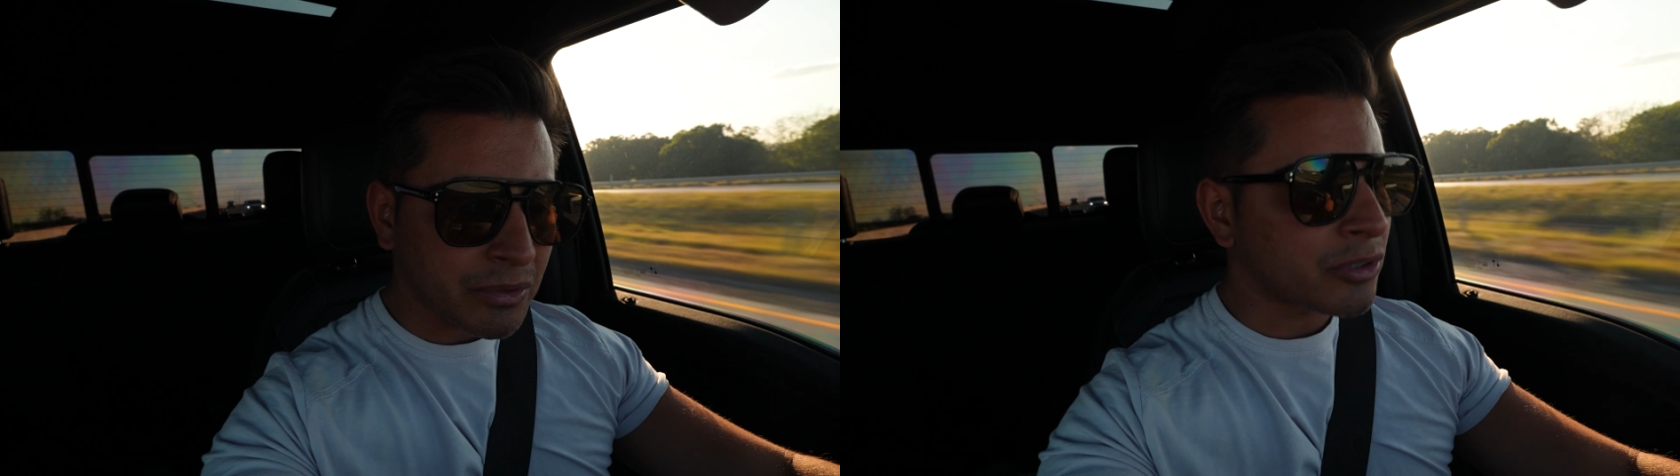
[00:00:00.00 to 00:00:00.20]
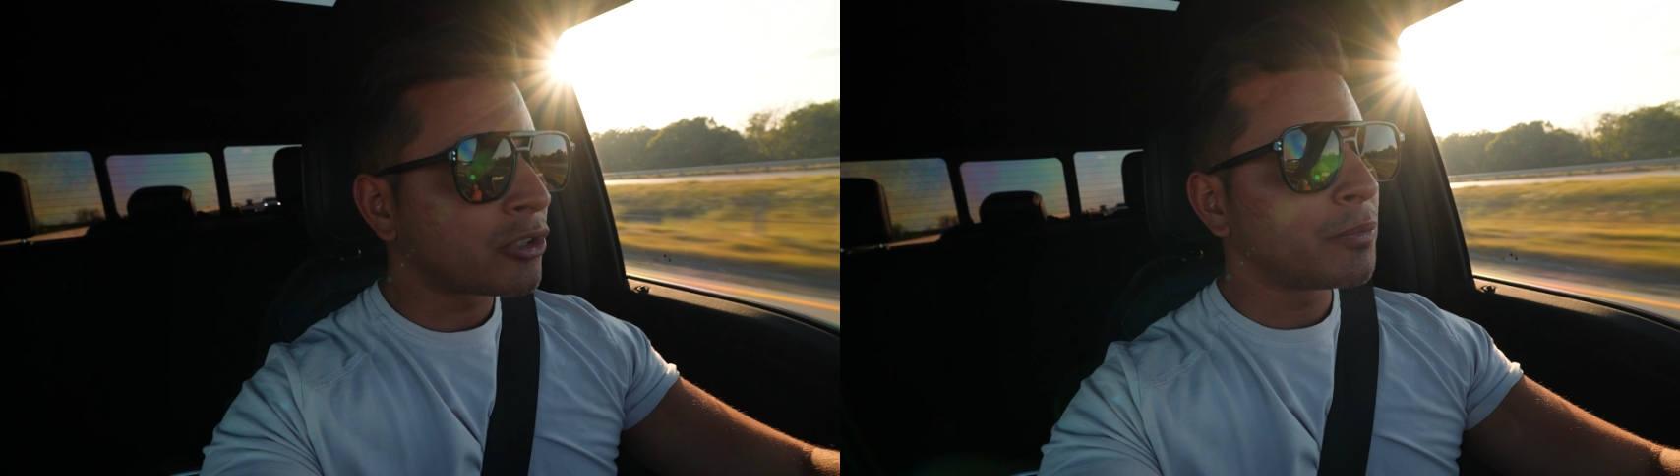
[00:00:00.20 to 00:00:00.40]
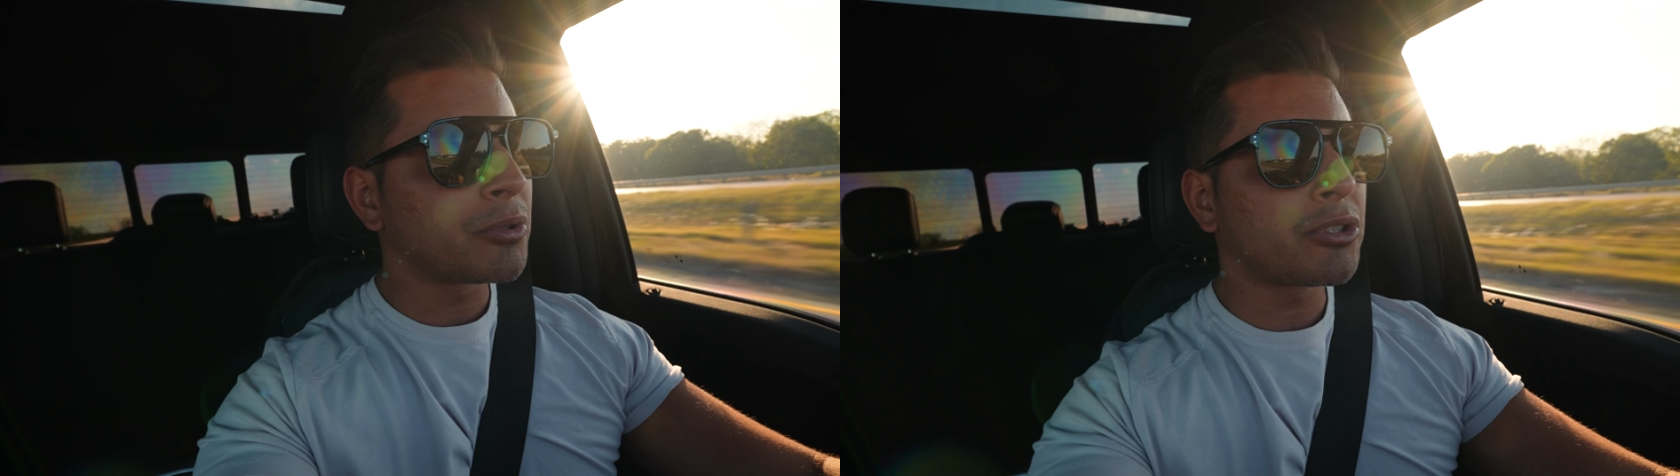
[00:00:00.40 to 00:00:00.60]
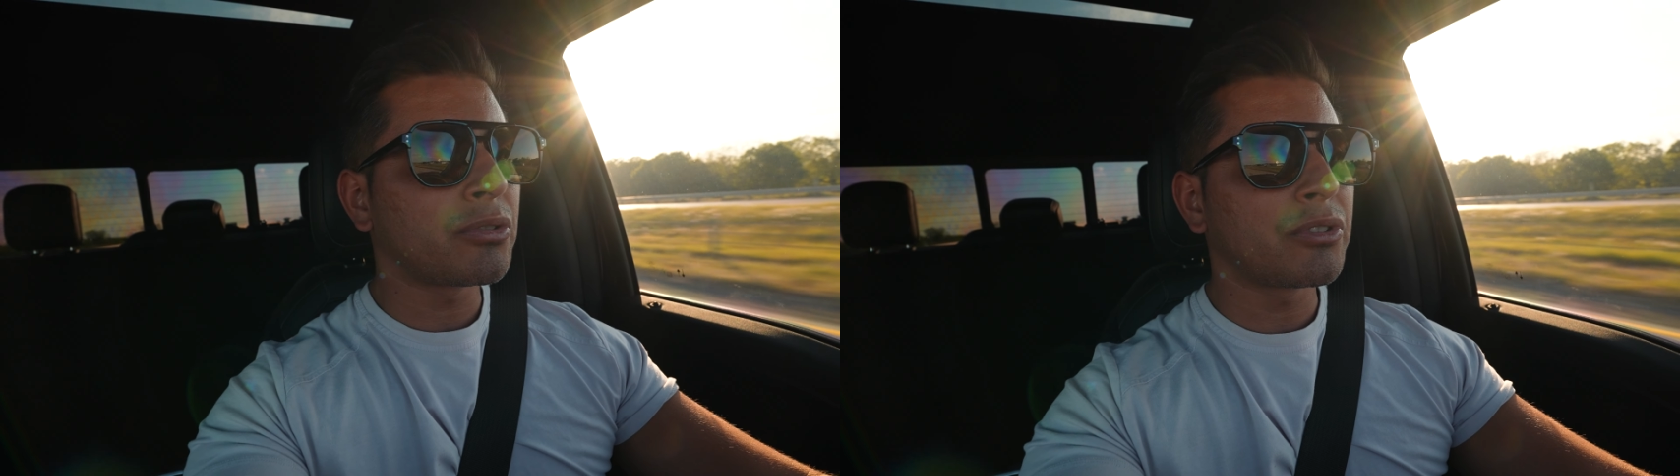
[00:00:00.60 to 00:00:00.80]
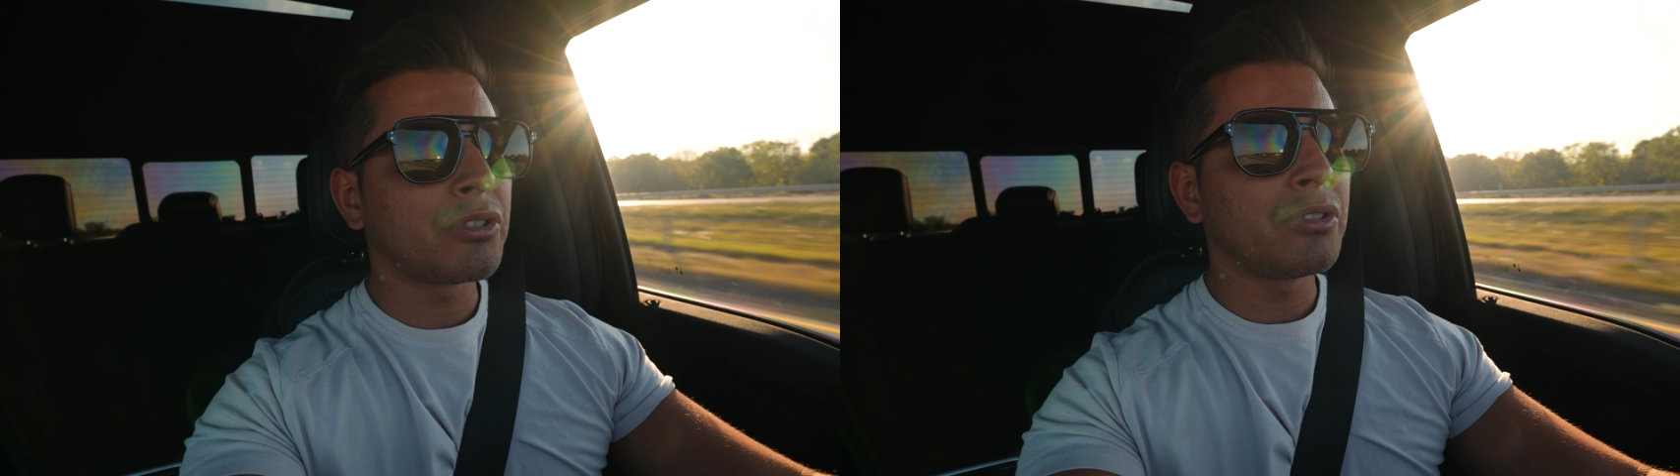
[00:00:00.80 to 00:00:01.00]
Super
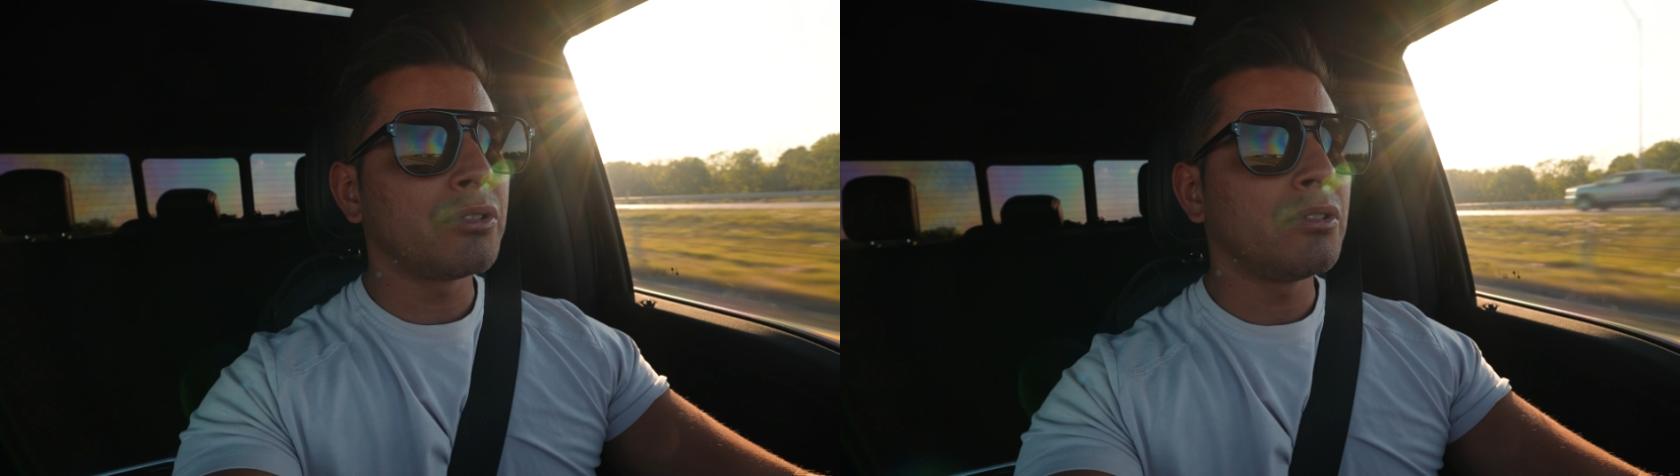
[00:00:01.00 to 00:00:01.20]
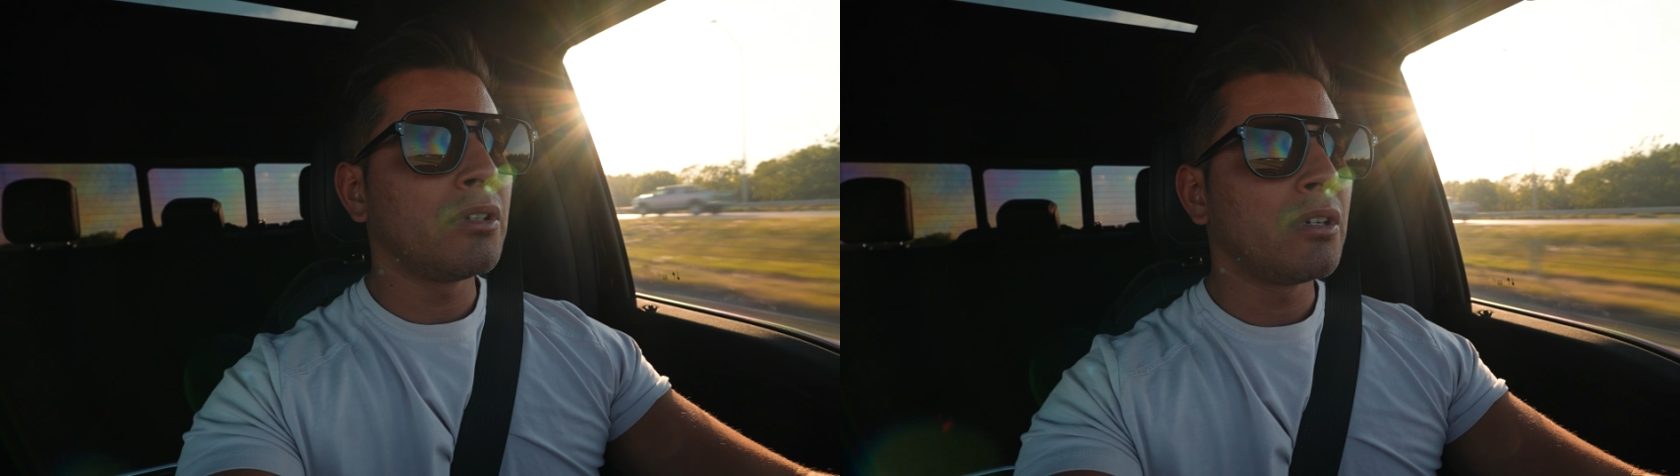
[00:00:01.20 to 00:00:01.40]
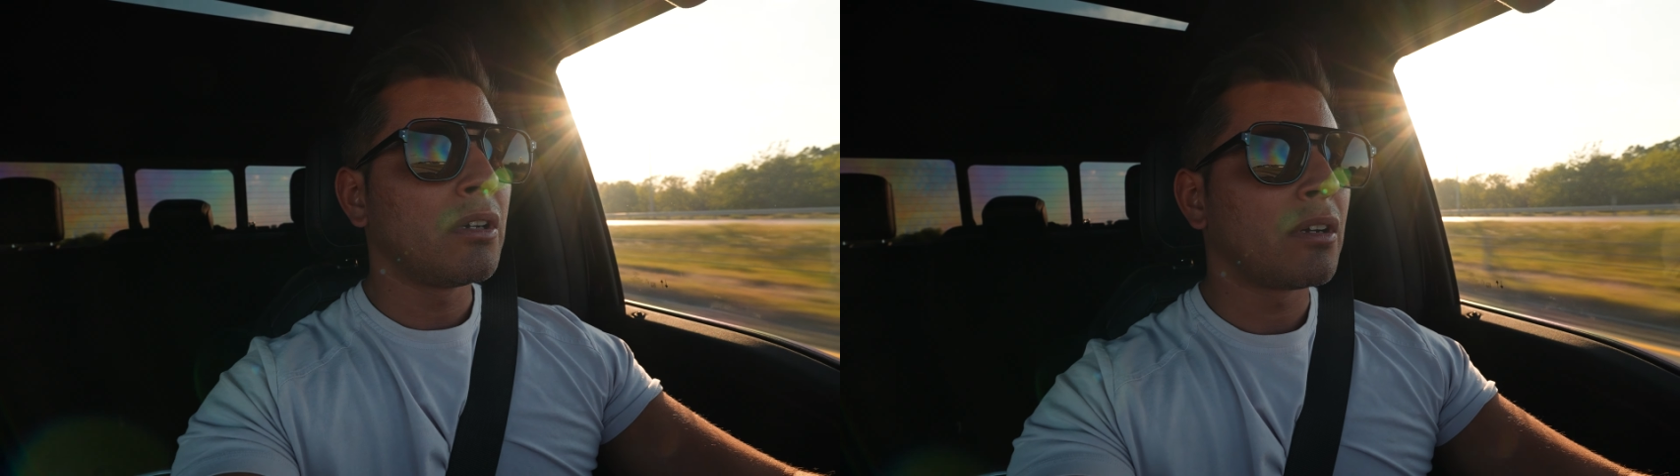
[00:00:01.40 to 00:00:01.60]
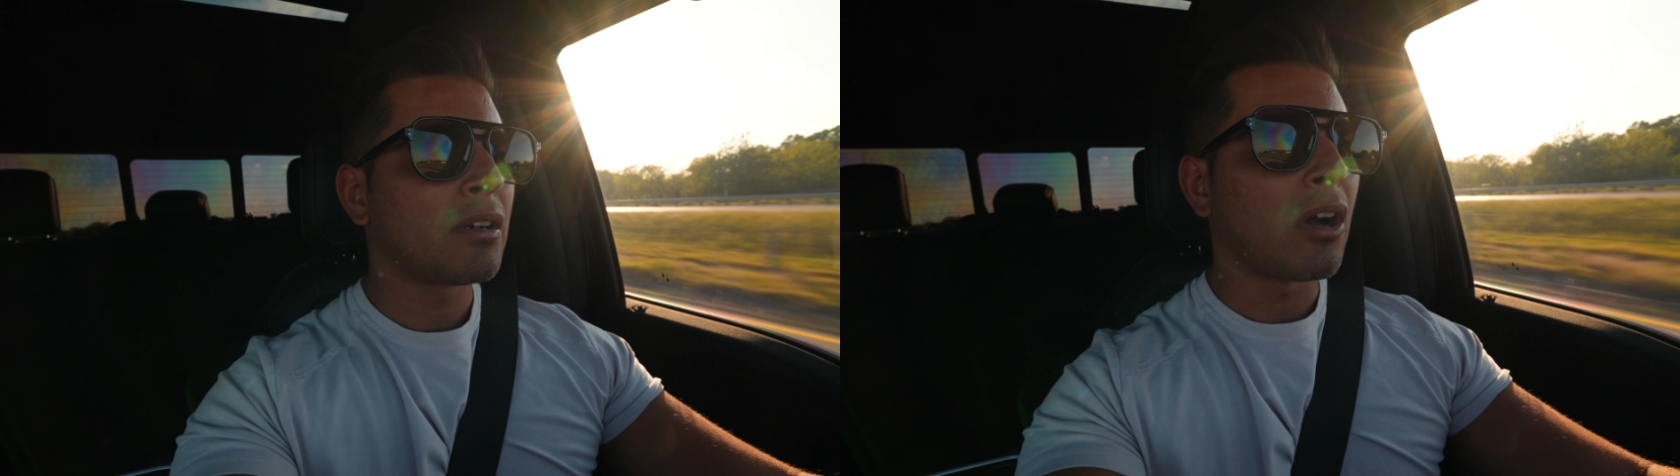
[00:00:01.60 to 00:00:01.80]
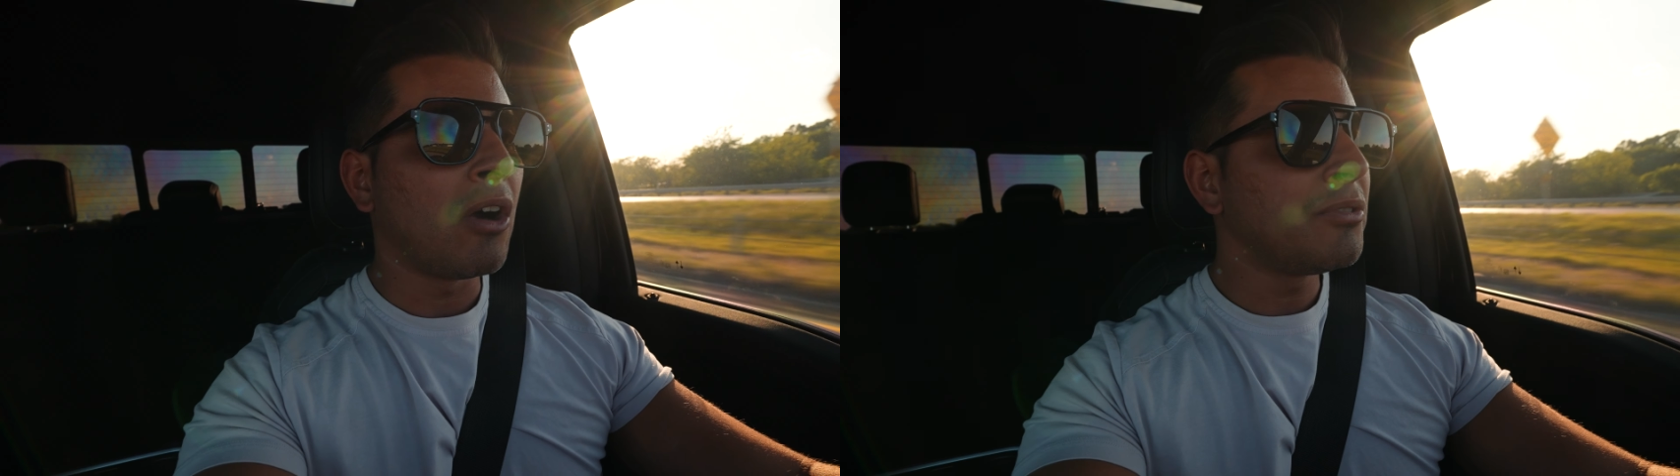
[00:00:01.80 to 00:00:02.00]
chill dude,
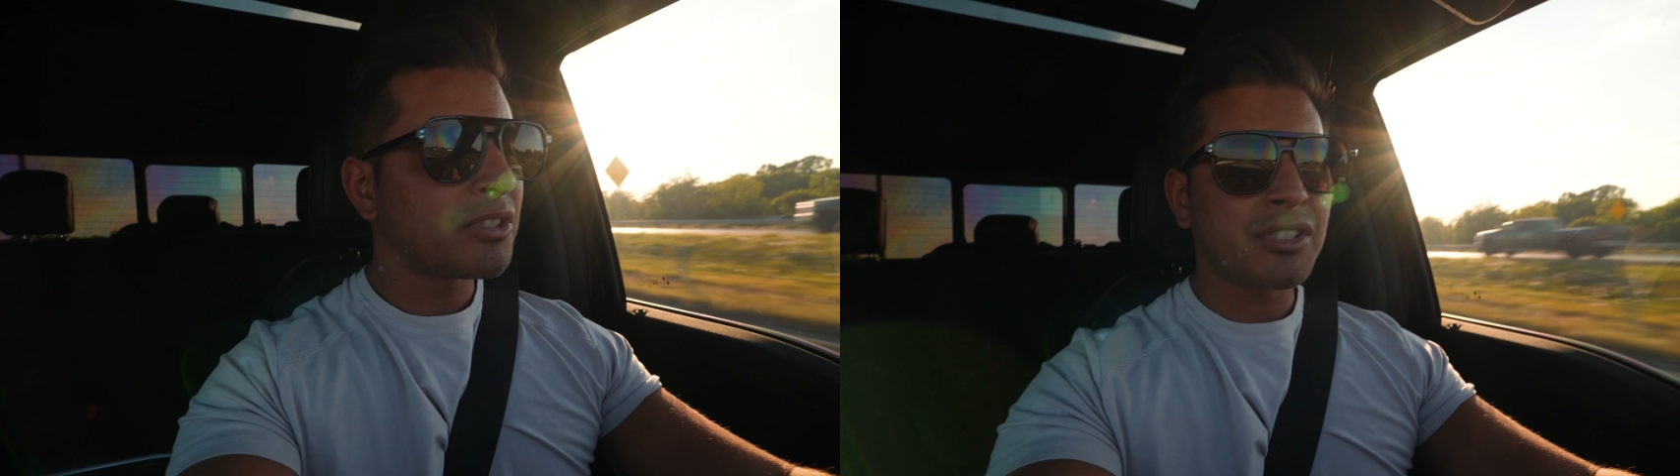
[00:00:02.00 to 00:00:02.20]
owns